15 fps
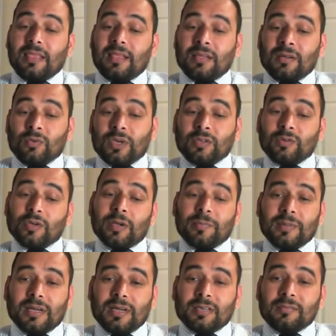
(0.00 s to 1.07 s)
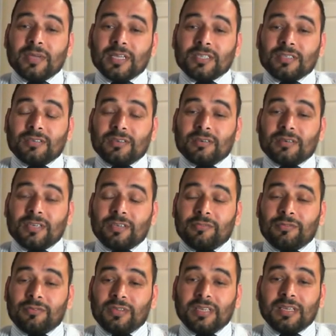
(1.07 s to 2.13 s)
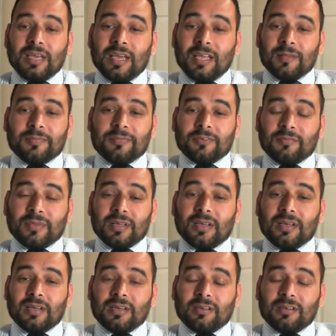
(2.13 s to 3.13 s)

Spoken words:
when you apply, make sure if you need help from the